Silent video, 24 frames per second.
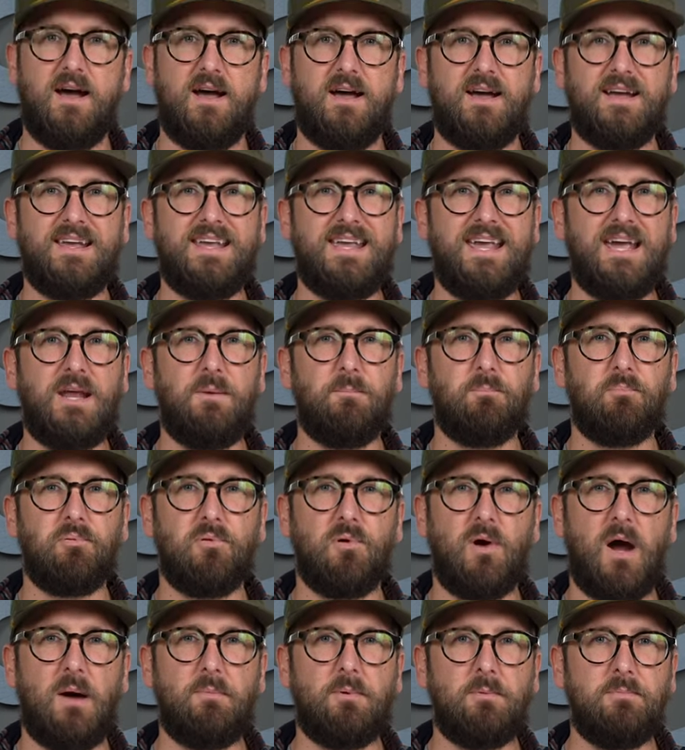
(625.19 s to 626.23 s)
Again,
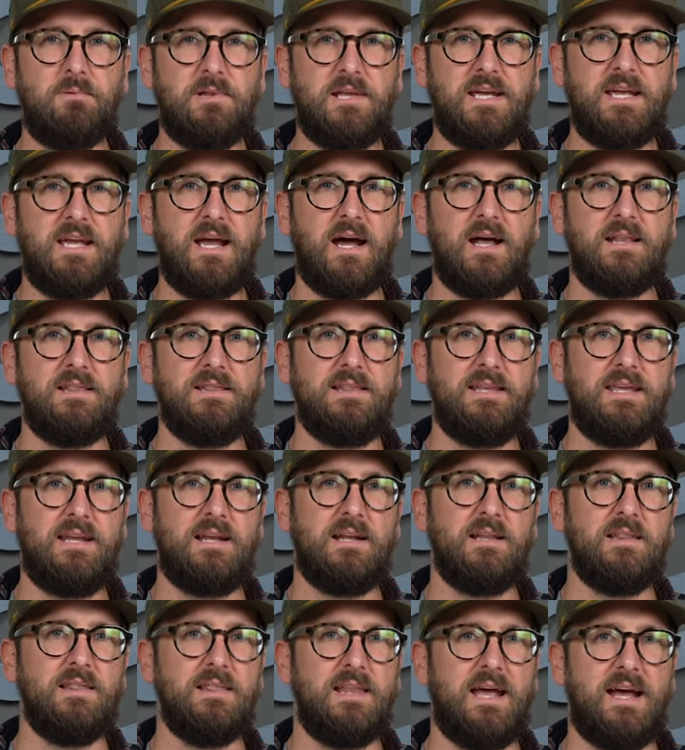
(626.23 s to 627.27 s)
probably a
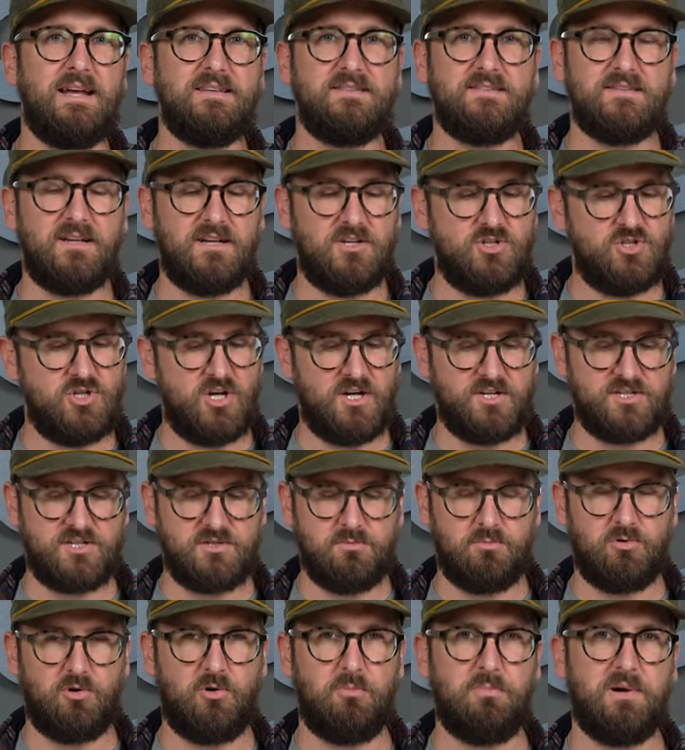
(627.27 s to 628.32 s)
little less
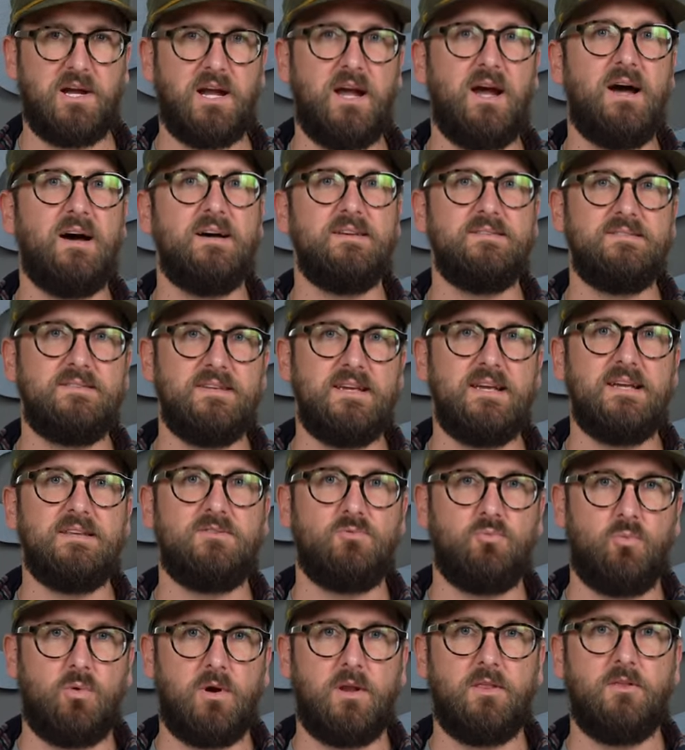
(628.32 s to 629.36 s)
adjustable because
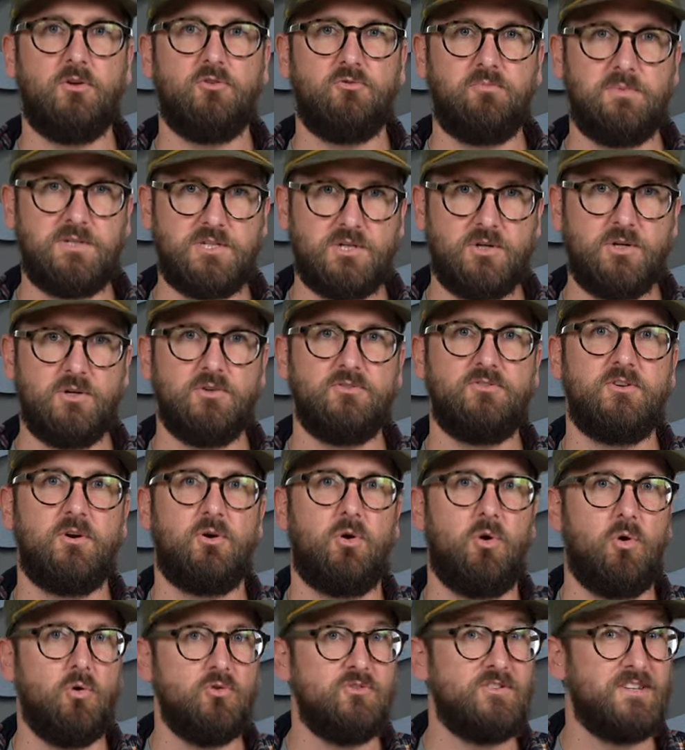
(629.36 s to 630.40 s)
it's one of those materials that
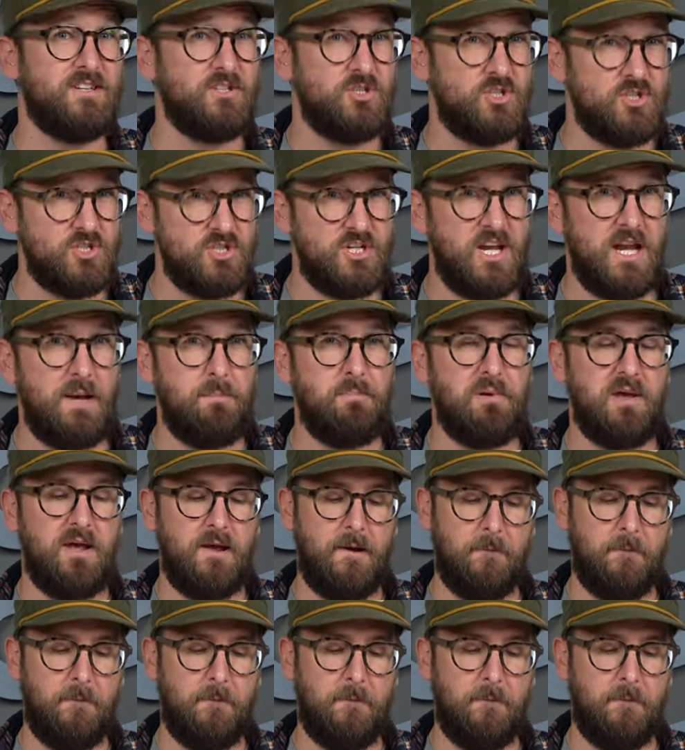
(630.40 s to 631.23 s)
holds its shape.